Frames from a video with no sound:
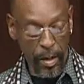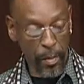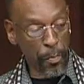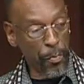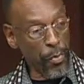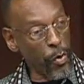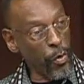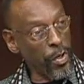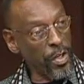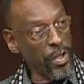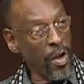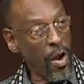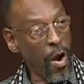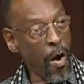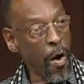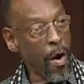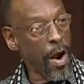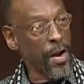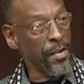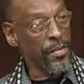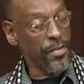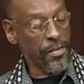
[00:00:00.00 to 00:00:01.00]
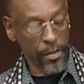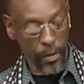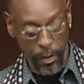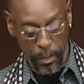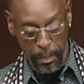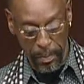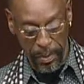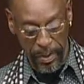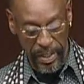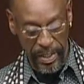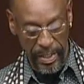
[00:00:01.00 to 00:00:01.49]
Broken hearts
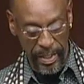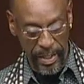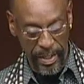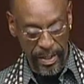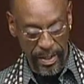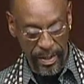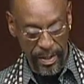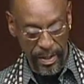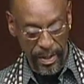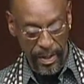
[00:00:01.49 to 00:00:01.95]
don't bleed.